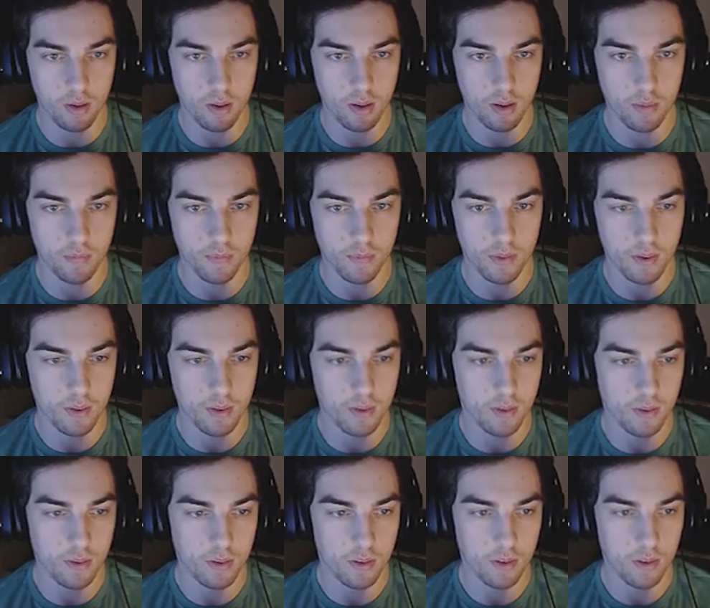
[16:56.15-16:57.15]
Uh,
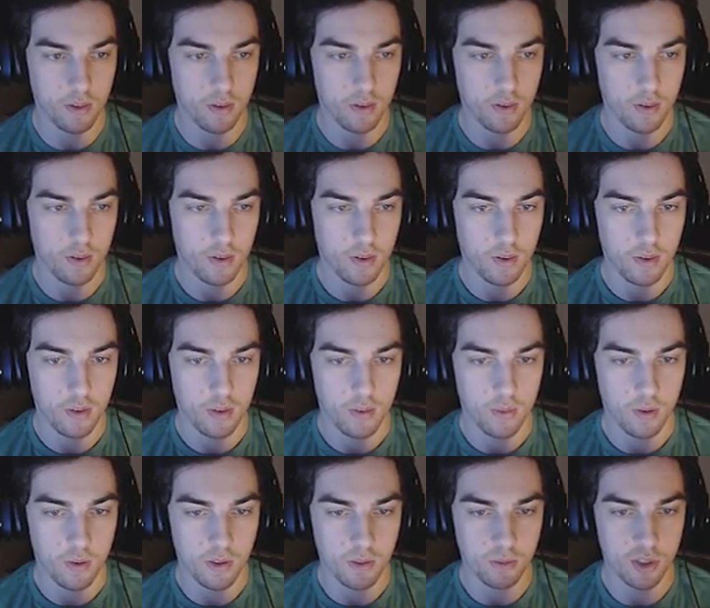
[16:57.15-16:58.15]
we got
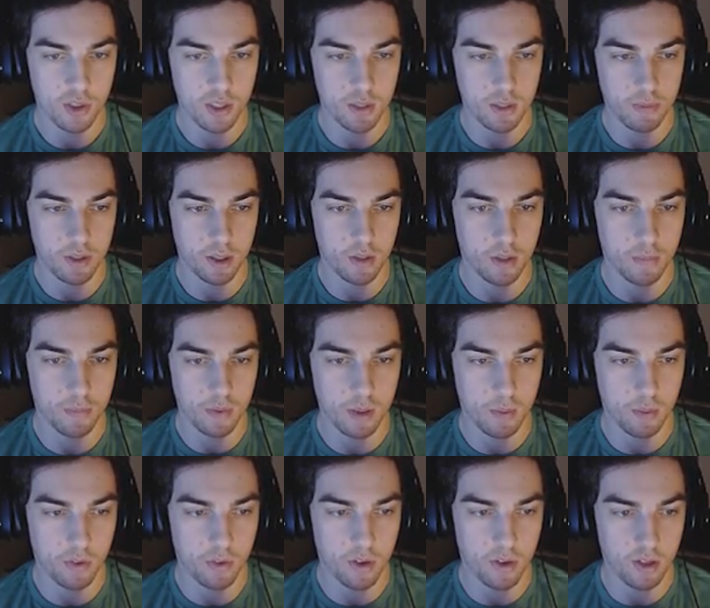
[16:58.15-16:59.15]
some shit to pick up. And we
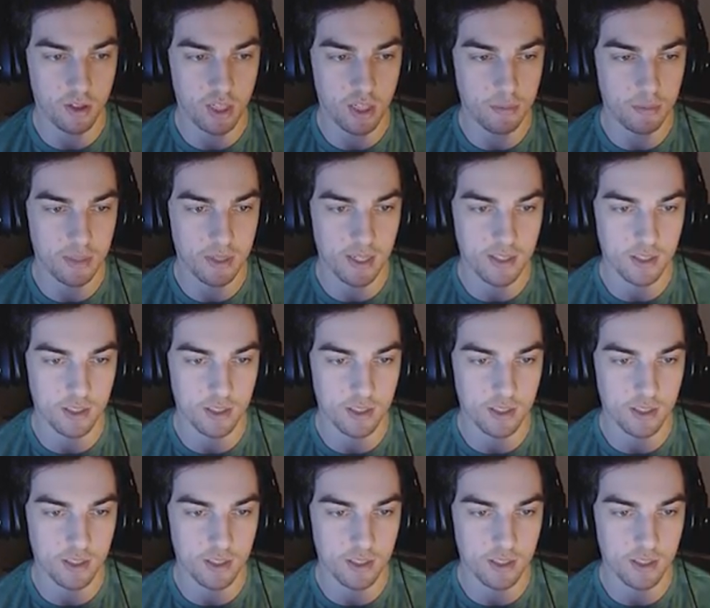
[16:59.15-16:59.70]
got a tape to listen to as